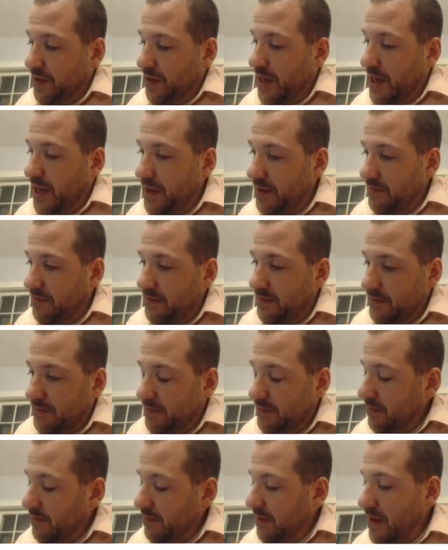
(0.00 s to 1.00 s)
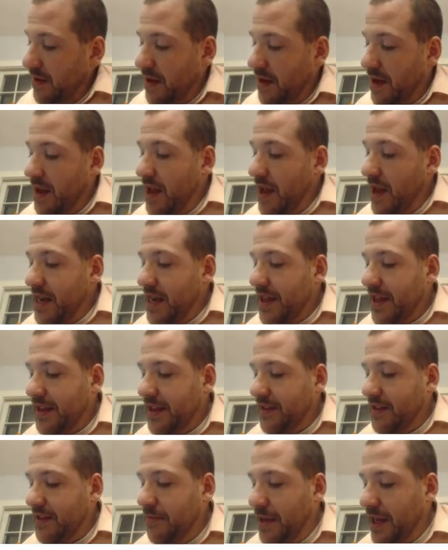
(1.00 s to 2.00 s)
Okay, now
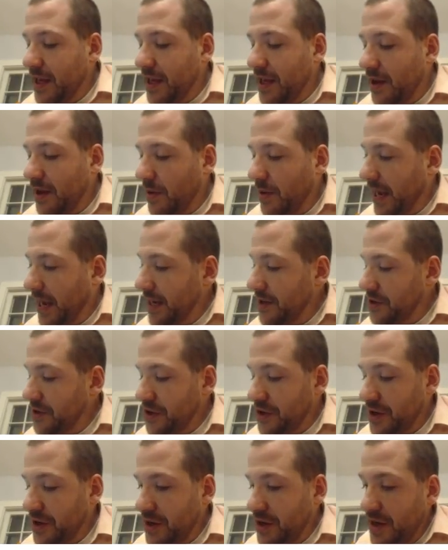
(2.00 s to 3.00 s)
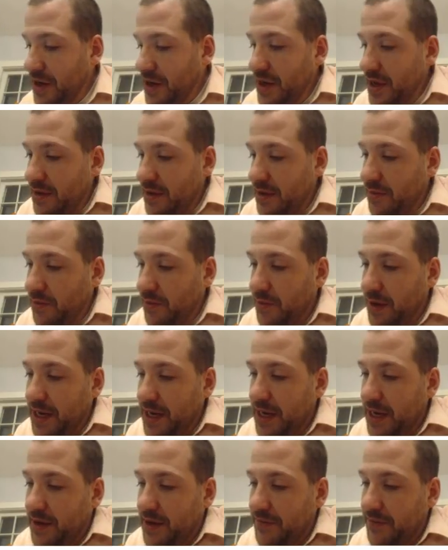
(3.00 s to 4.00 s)
that's the pOH, but we
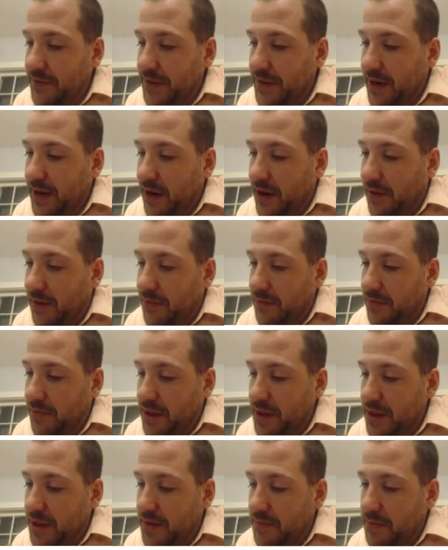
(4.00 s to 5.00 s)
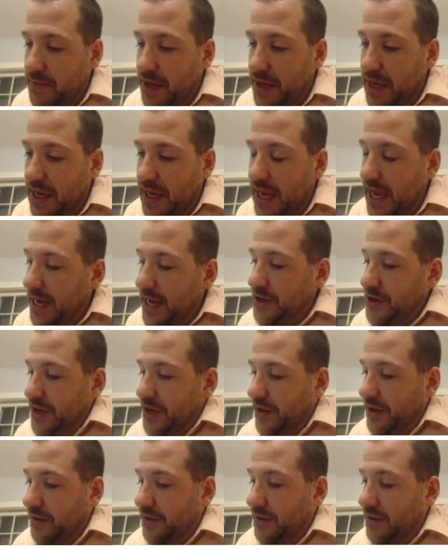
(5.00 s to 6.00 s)
need to figure out what the pH
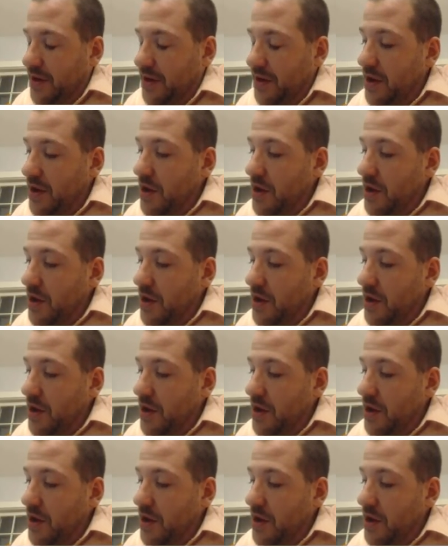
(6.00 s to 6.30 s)
is.